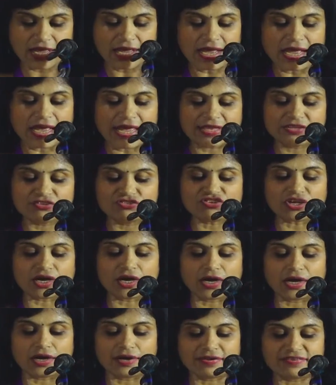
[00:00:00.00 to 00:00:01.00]
and
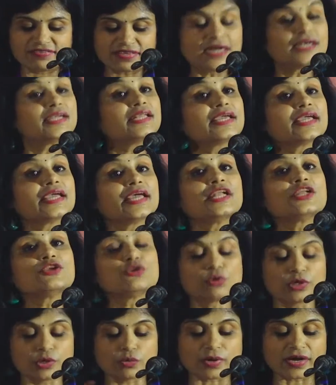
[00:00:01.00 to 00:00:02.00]
resulting in
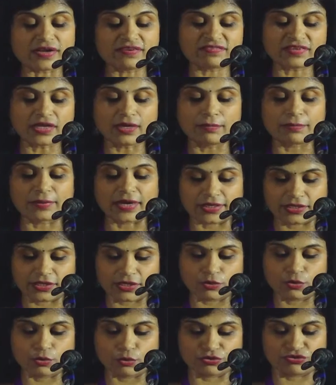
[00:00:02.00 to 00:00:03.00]
universal
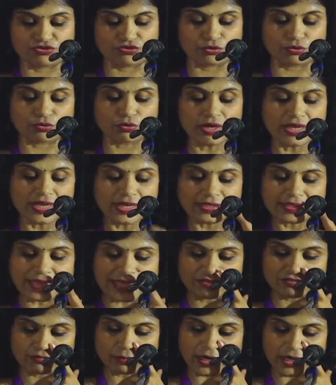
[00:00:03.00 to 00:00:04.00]
brotherhood,
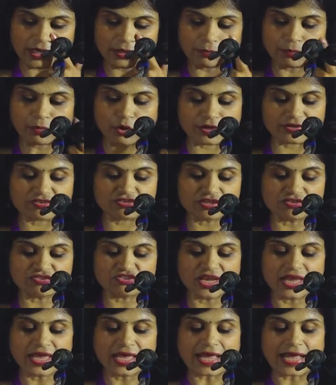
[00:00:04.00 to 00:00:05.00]
That's very
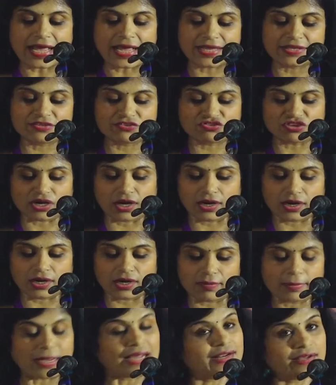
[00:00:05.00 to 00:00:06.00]
important. And
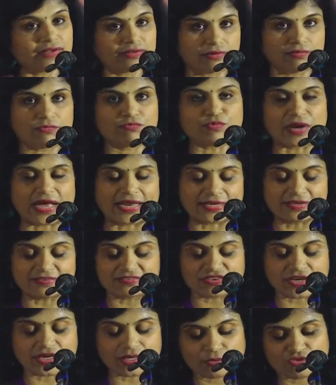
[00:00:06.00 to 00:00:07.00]
another final study